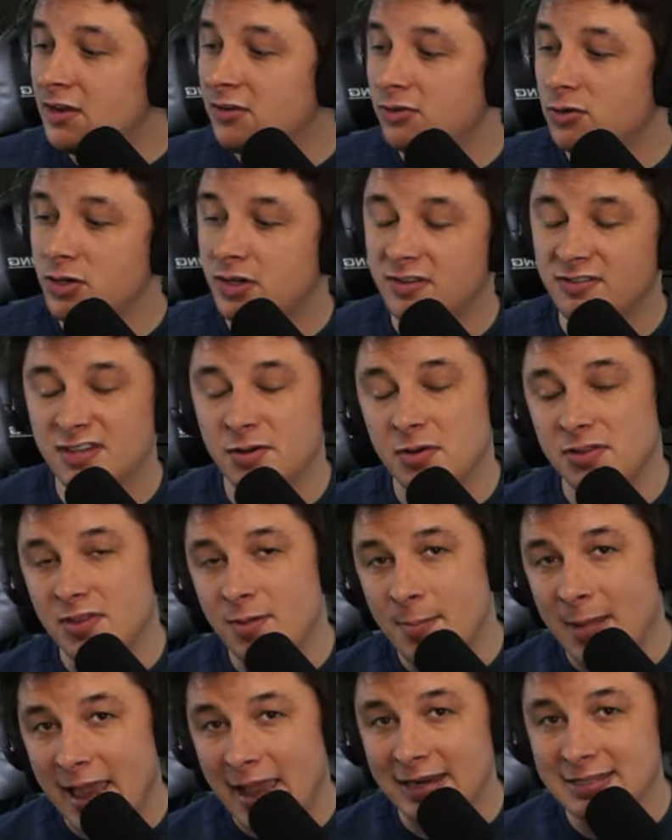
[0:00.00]
So you can see what the
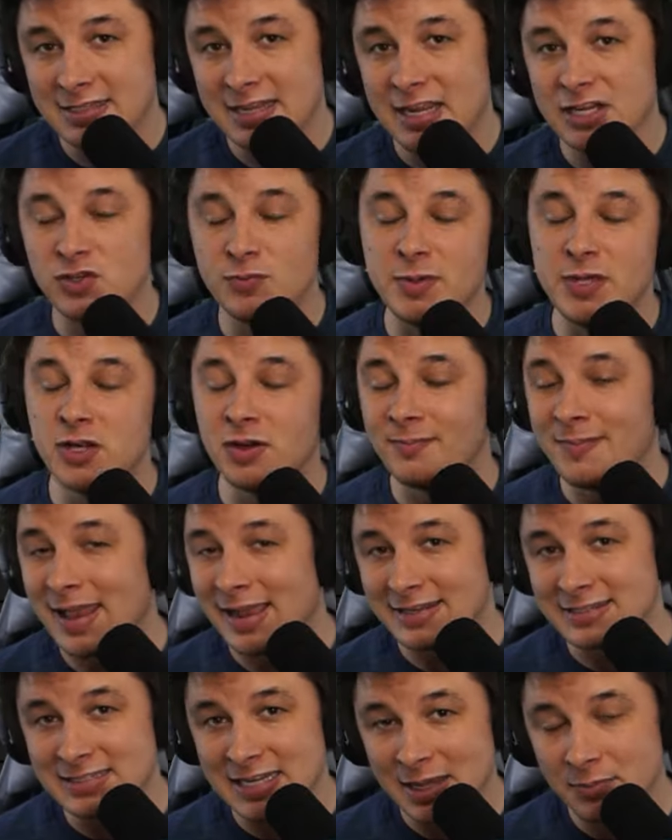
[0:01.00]
max HP or
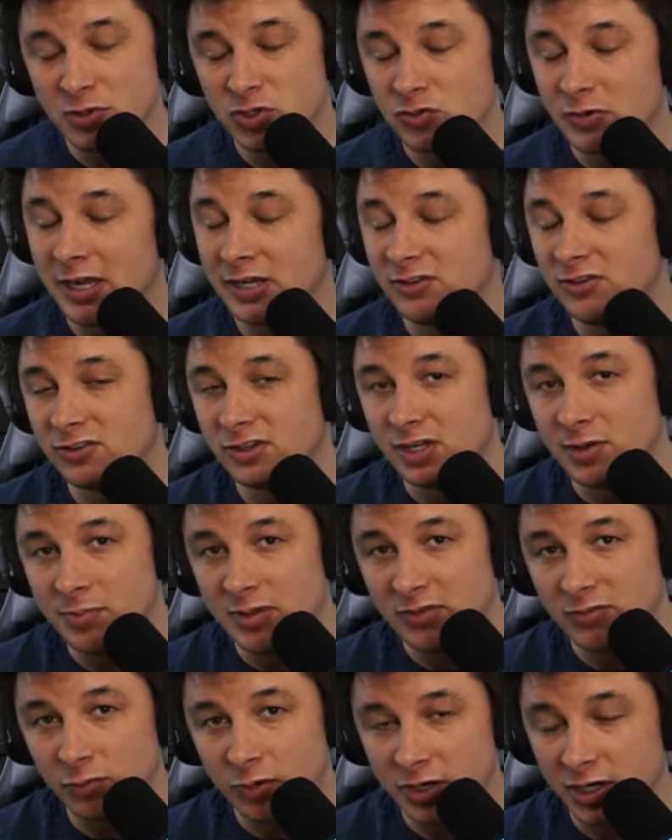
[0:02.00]
max damage range is going to
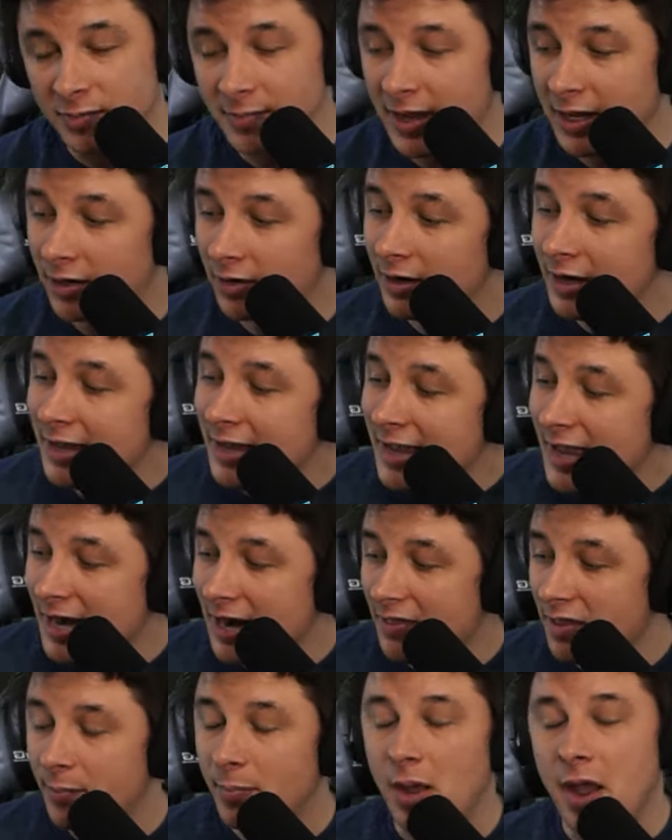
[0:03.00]
be for your commander. And
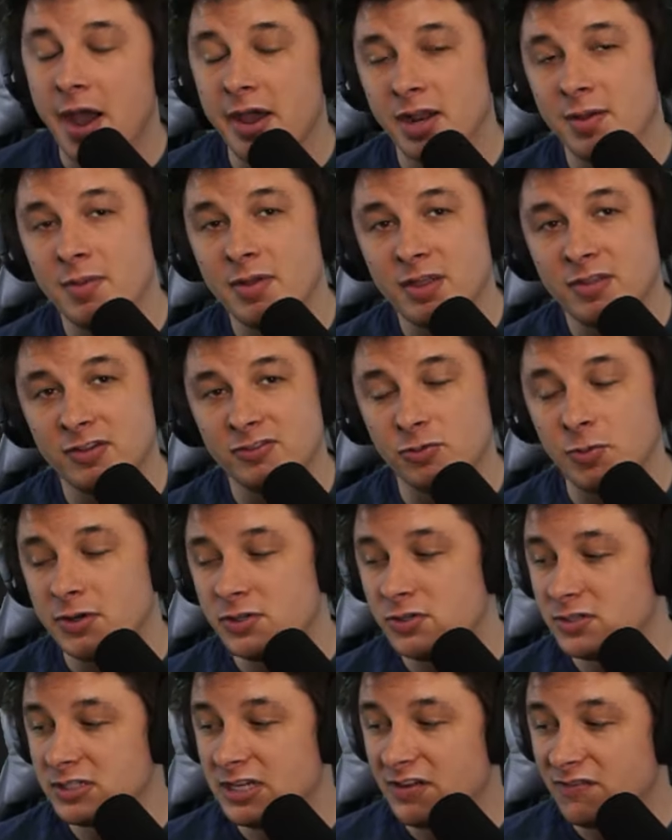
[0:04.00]
at the bottom, that's going
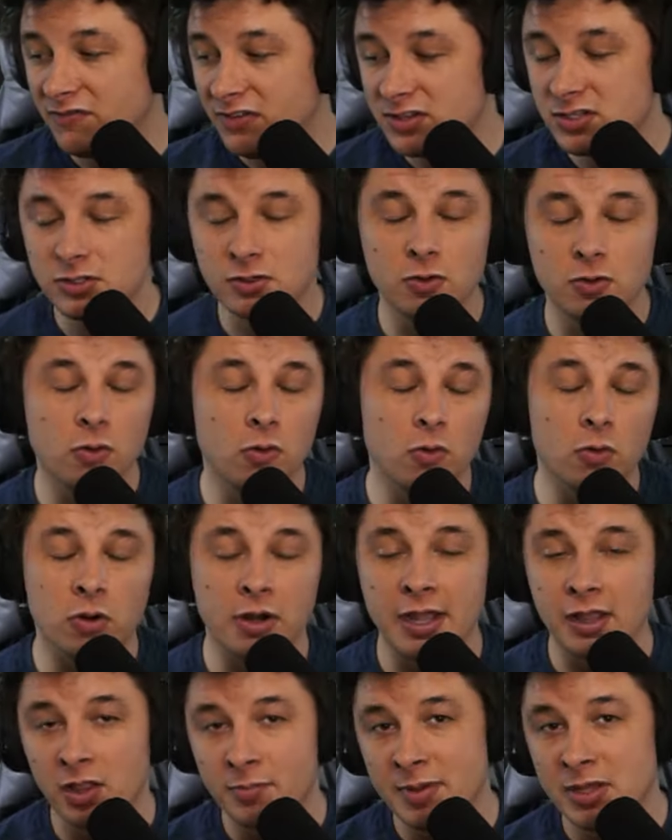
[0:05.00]
to say physical or
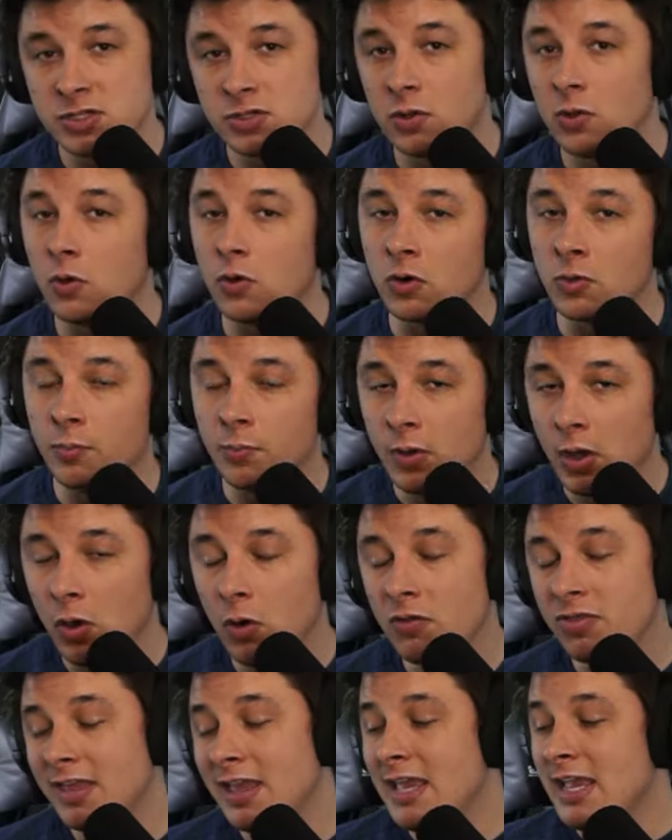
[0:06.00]
elemental or
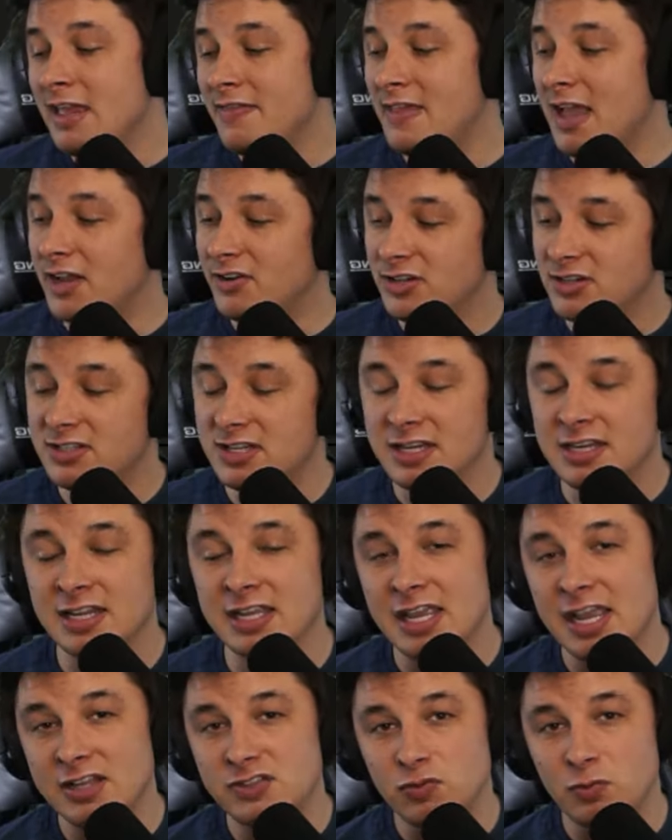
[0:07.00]
both. That just
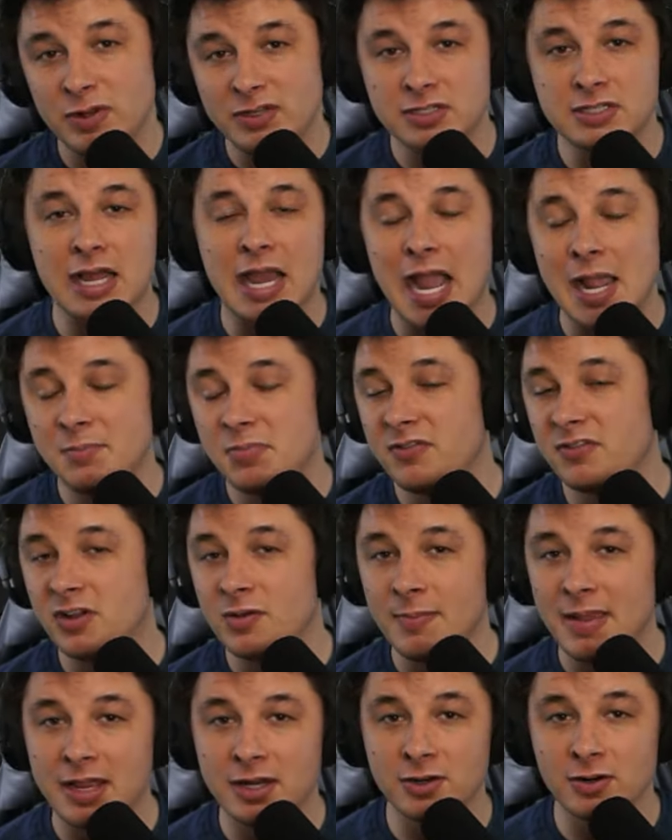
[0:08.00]
indicates which type of
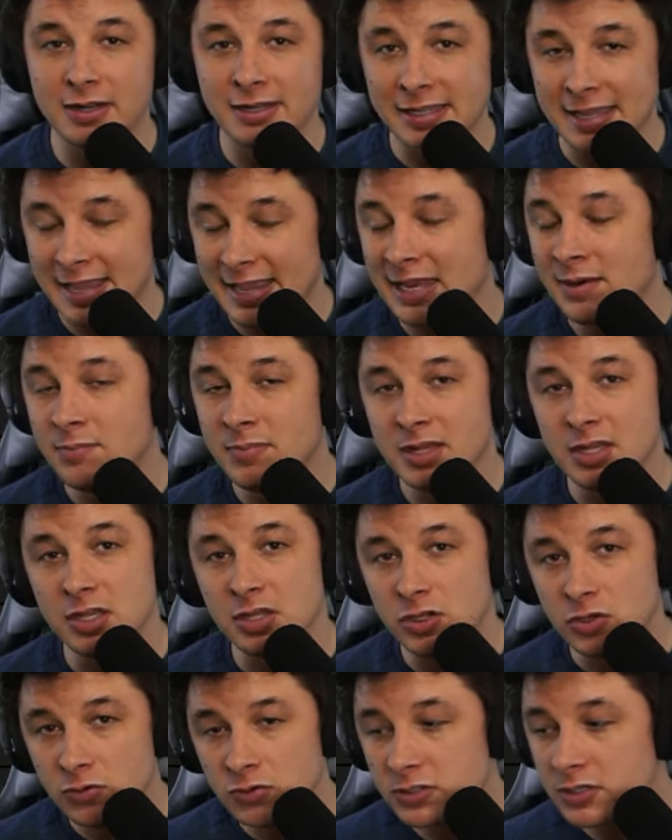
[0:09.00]
commander it can be
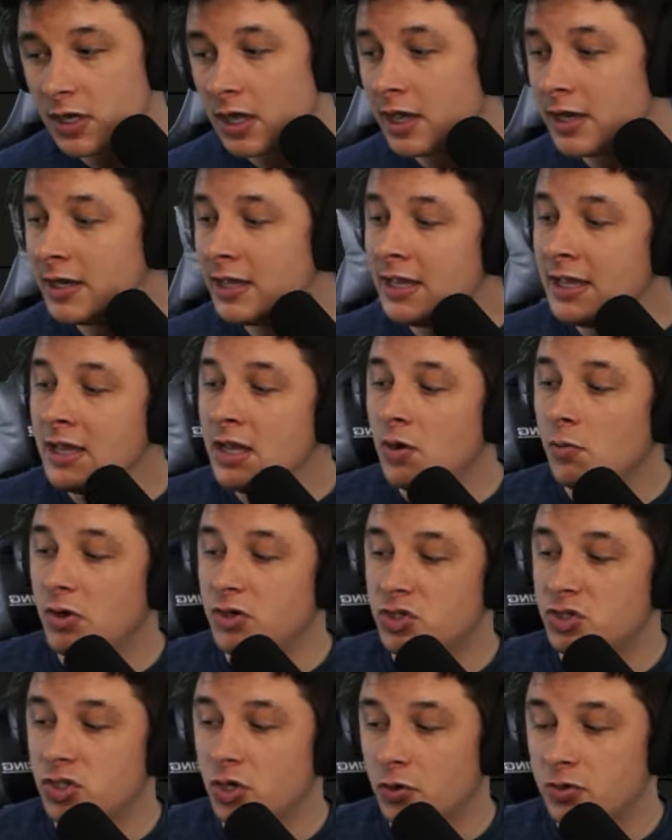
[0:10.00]
used on, which
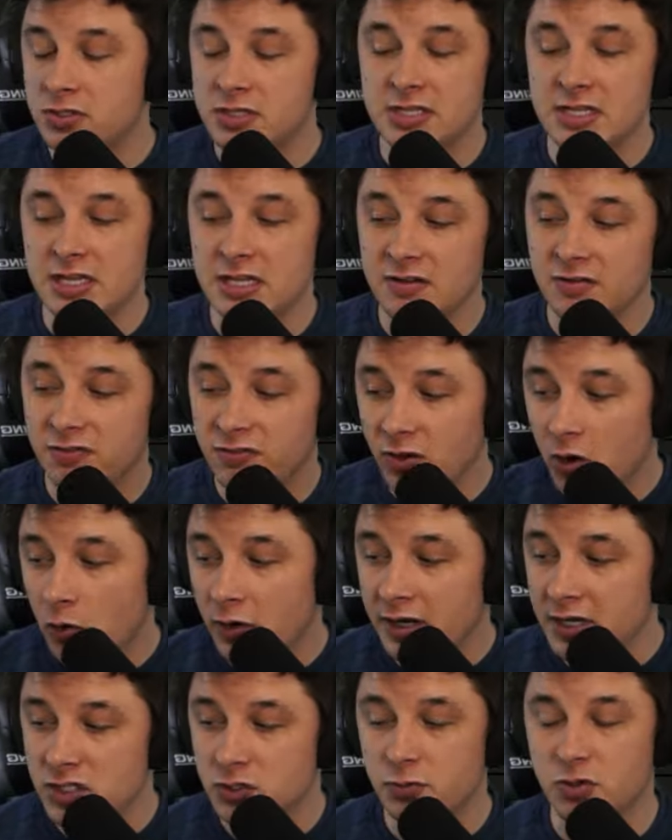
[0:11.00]
shows the
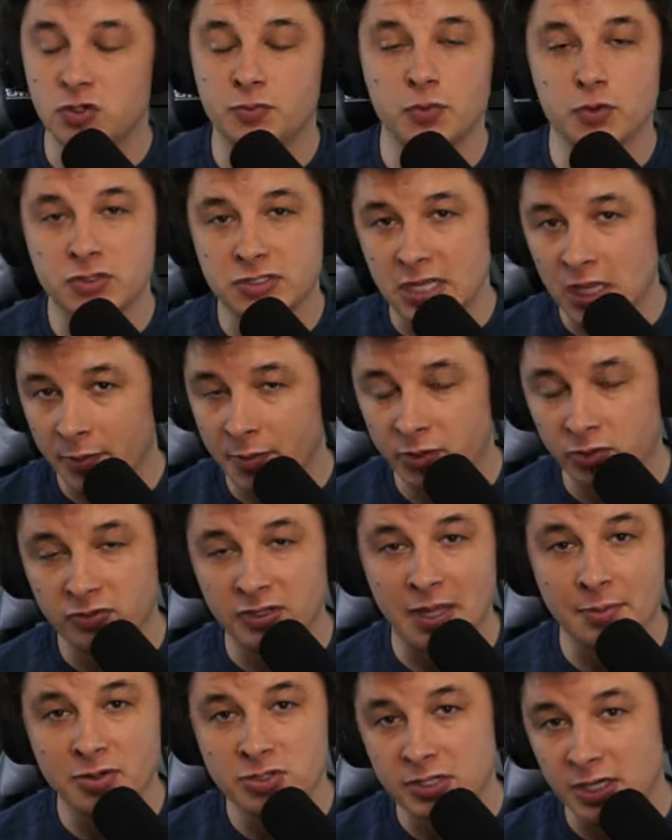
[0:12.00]
focus, which boosts elemental
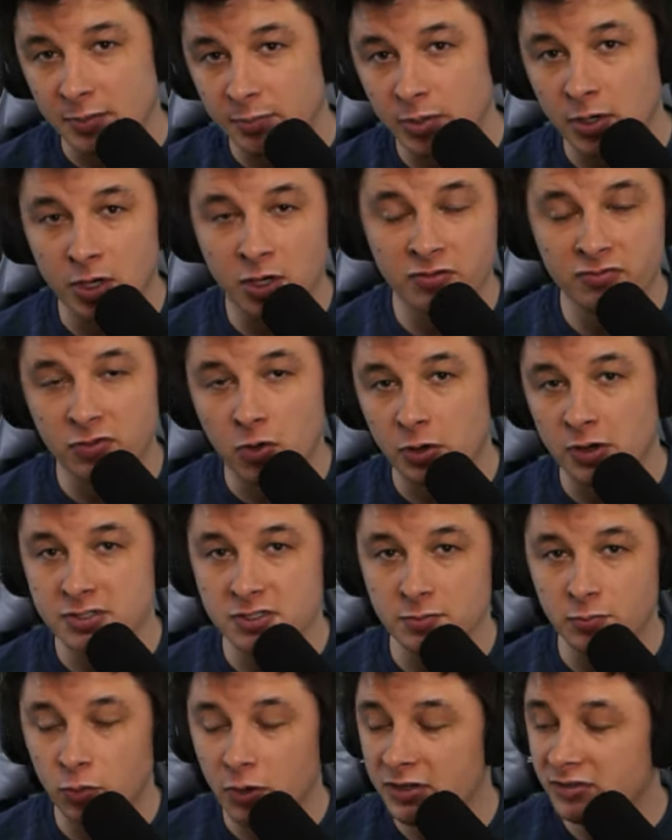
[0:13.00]
damage like burn, focus,
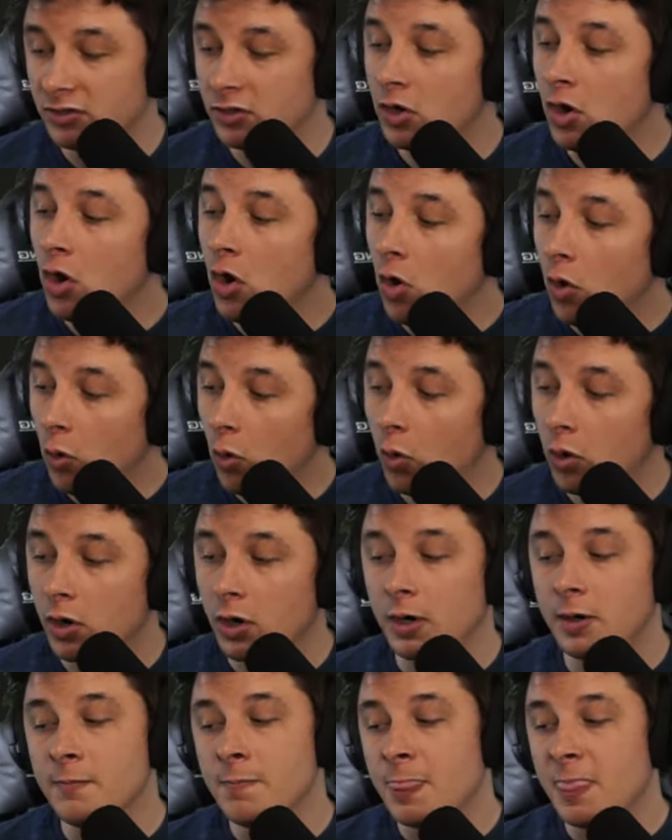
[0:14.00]
and poison,
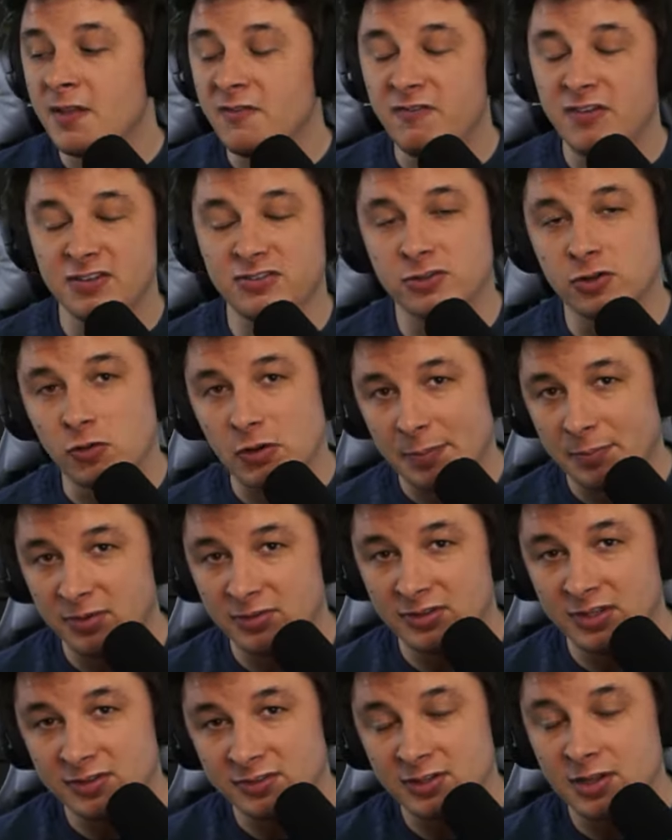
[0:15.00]
or physical
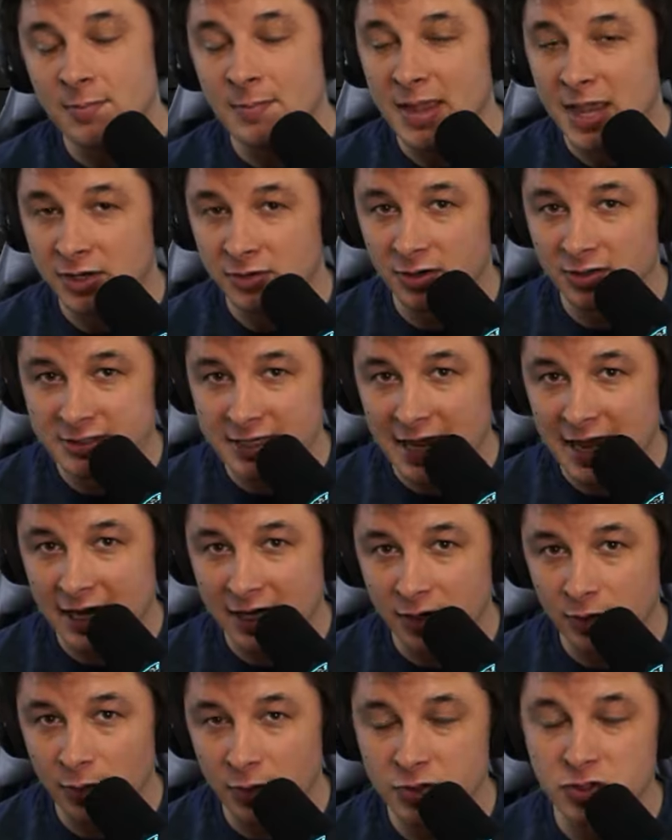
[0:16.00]
represents commander attack,
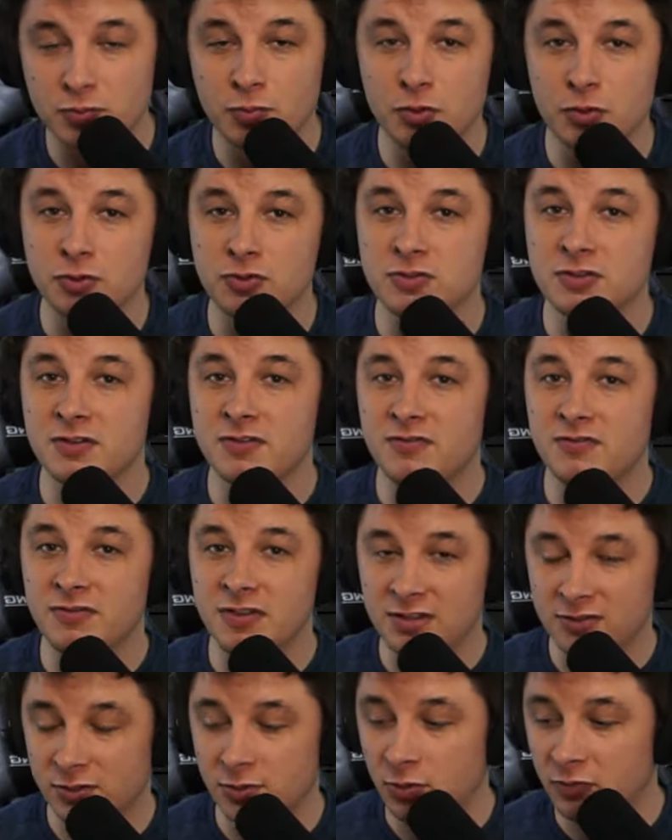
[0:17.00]
which boosts
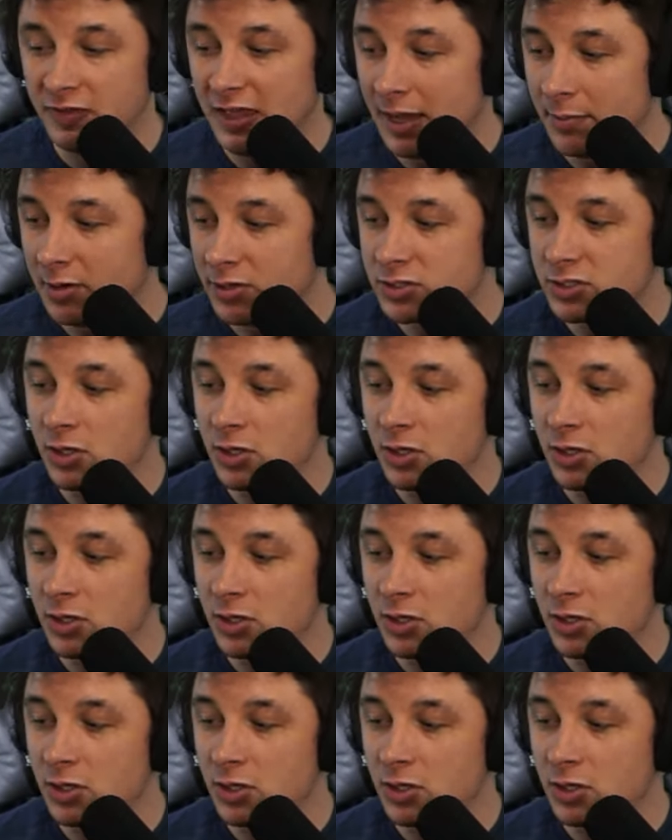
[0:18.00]
physical damage.